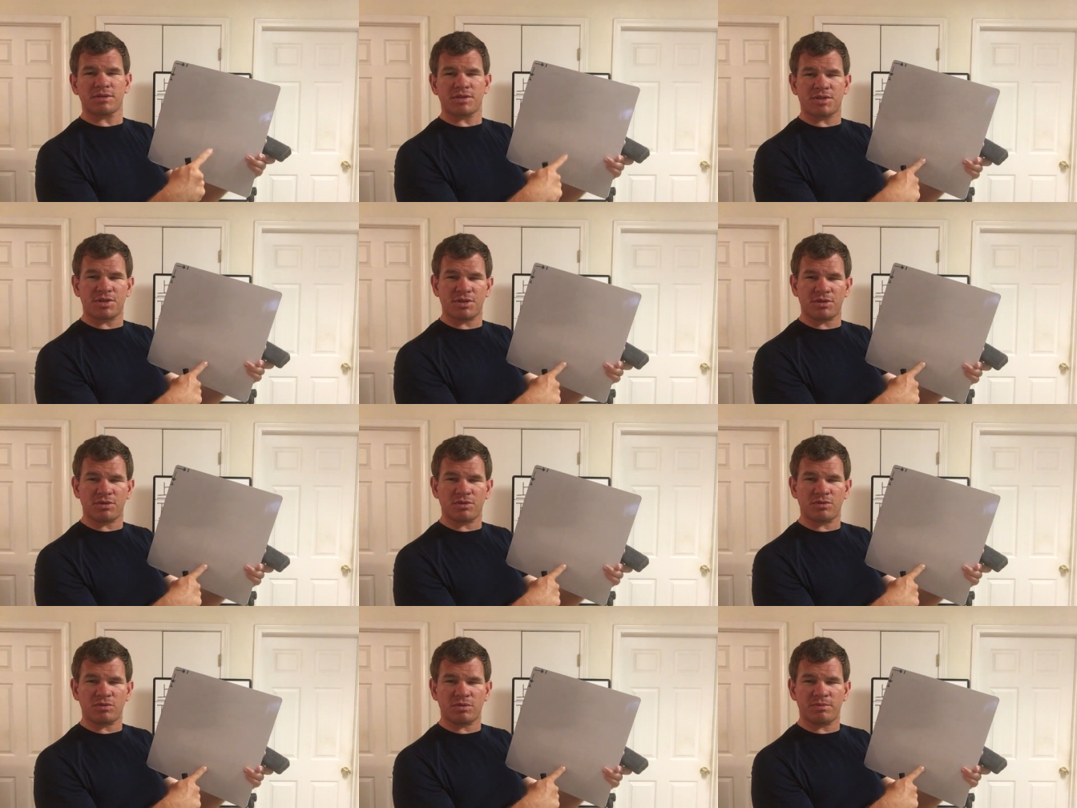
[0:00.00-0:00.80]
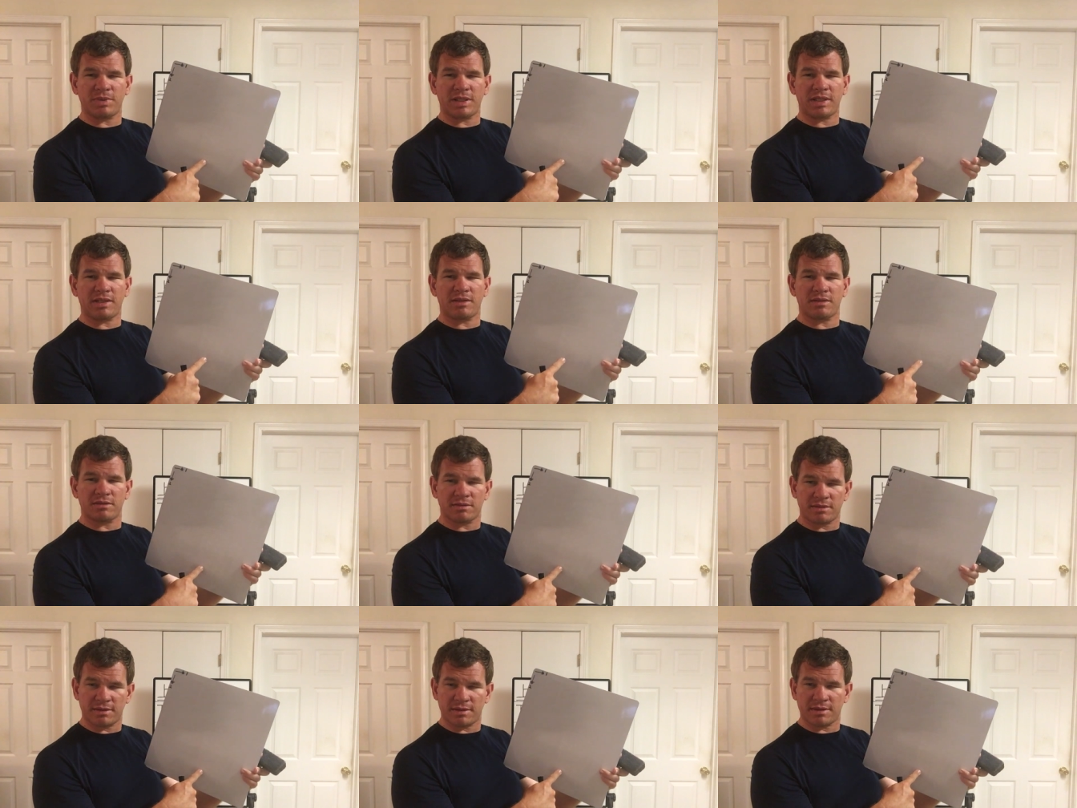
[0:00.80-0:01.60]
Two would be
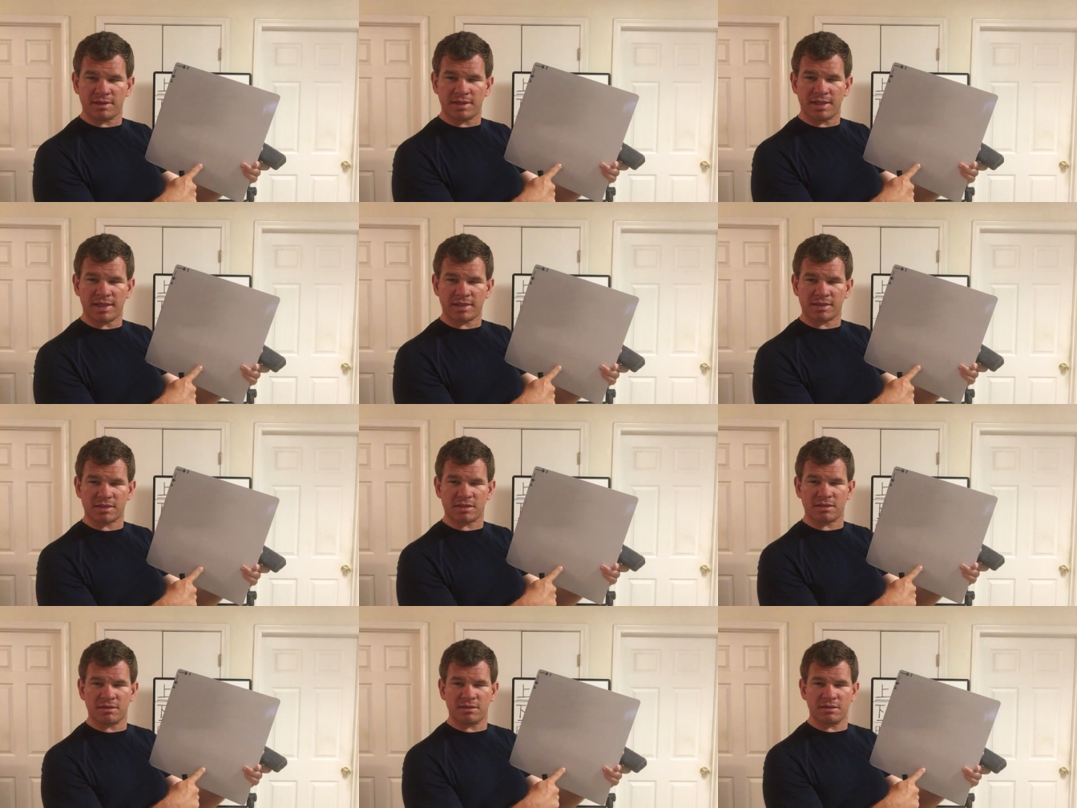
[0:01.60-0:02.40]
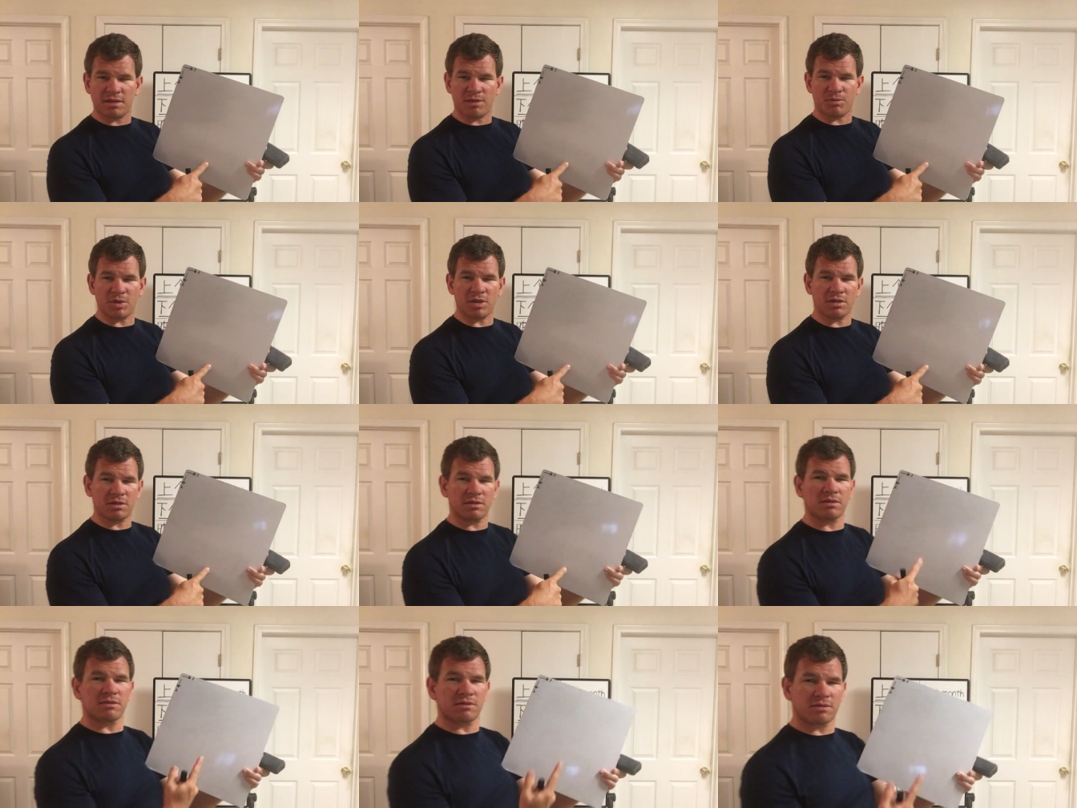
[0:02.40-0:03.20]
the next number.
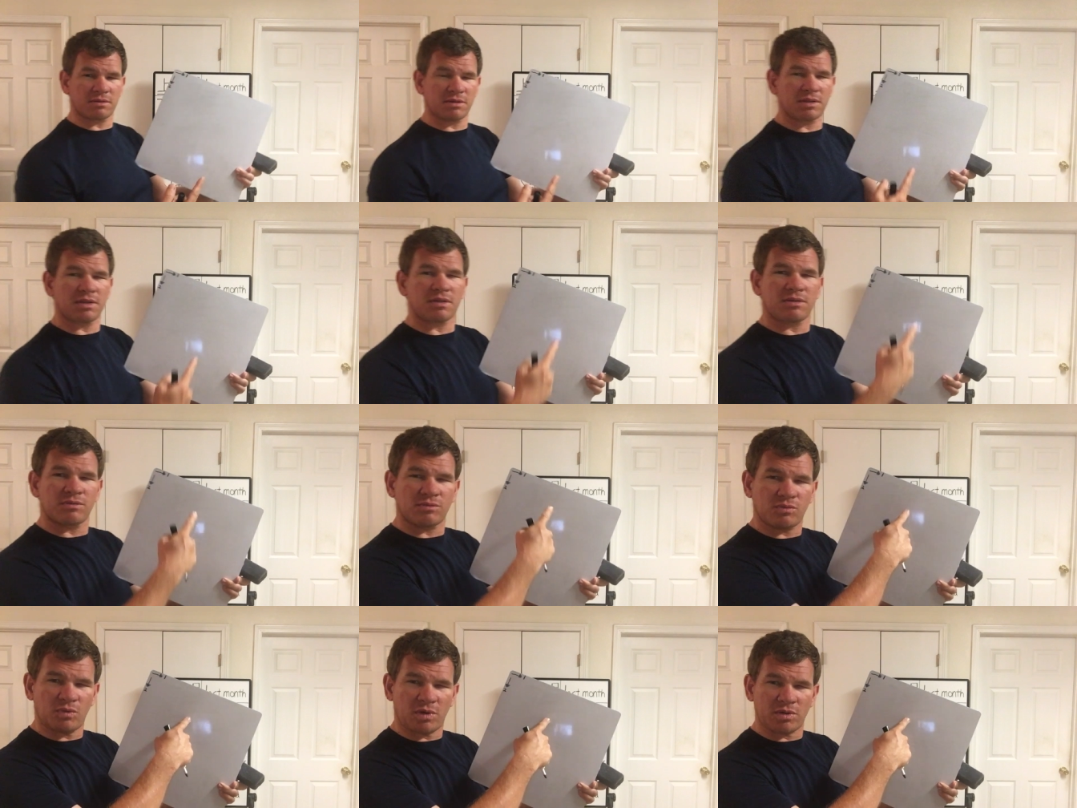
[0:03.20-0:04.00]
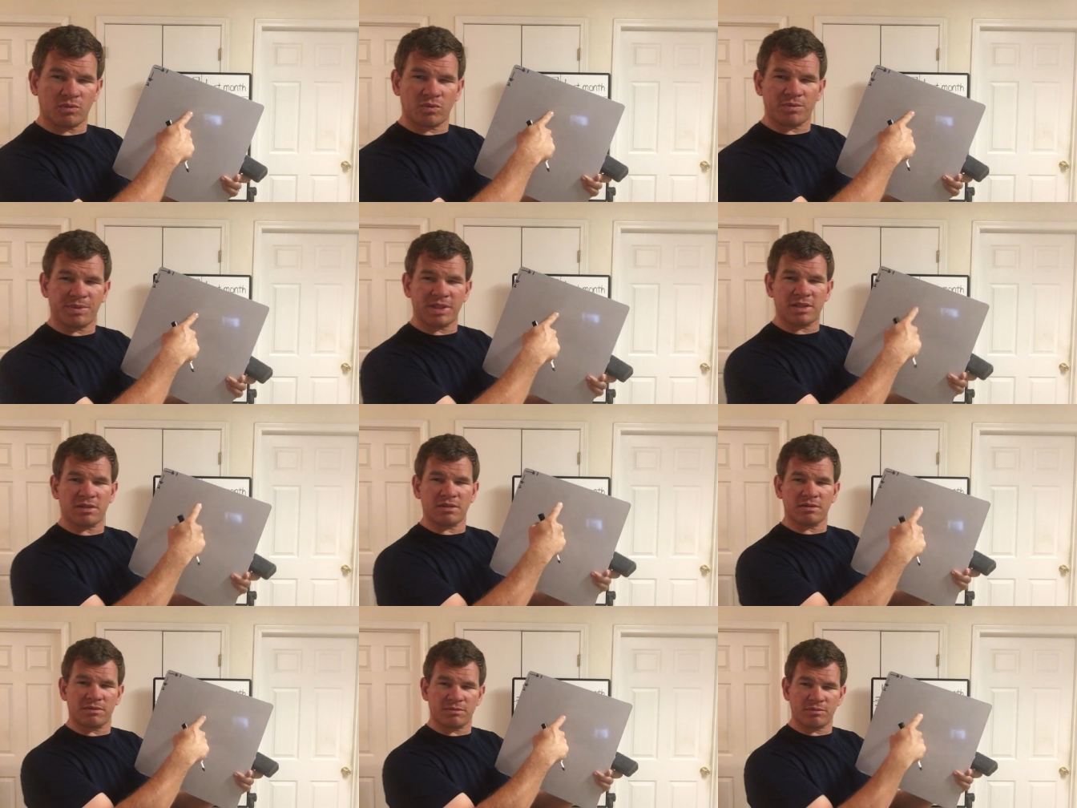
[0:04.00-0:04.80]
One would be
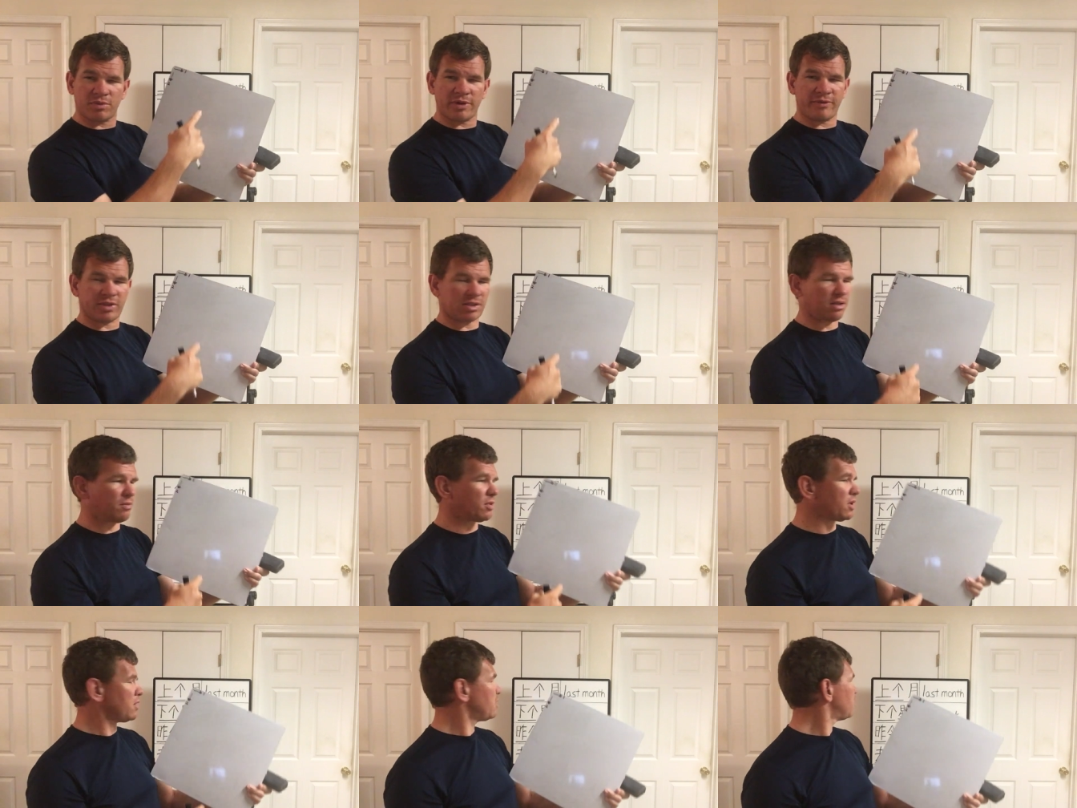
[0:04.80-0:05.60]
the previous number.